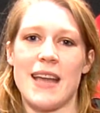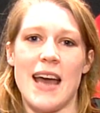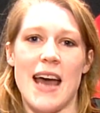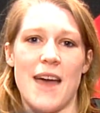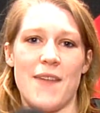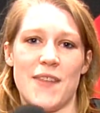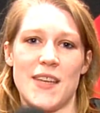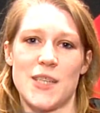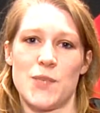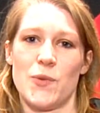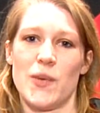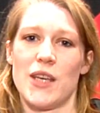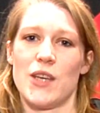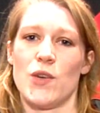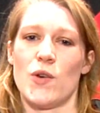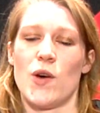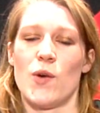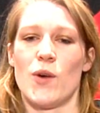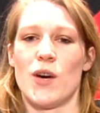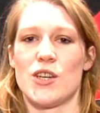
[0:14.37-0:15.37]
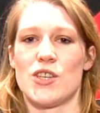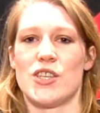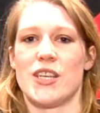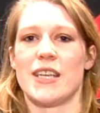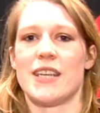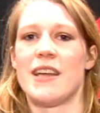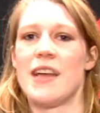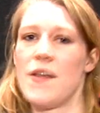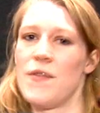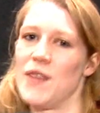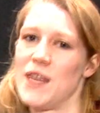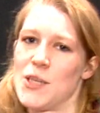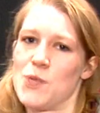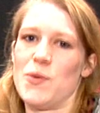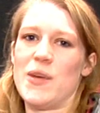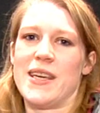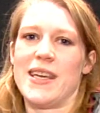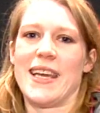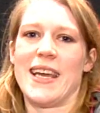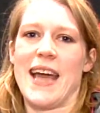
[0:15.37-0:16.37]
and this week you are watching This
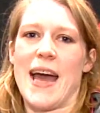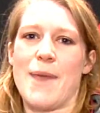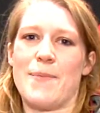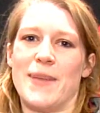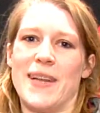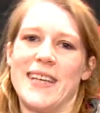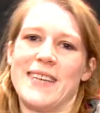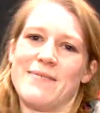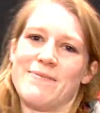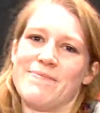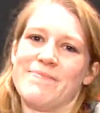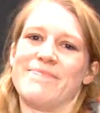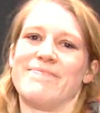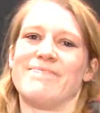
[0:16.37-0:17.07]
Week in Gambling.